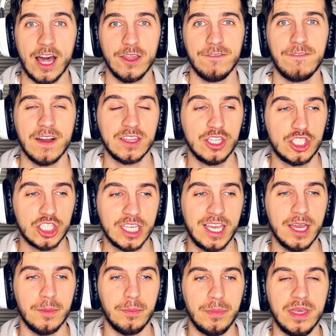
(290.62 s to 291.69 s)
How the fuck did she
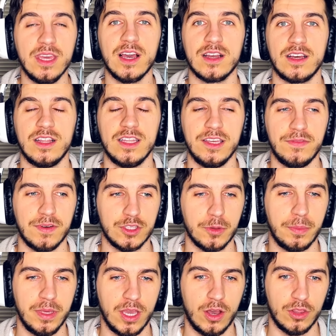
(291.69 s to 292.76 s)
get Mia Khalifa to
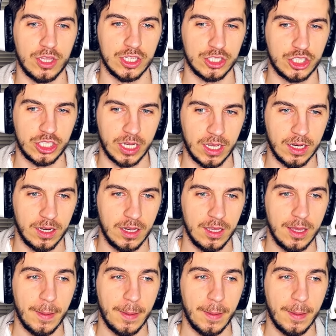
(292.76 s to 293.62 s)
be on this shit?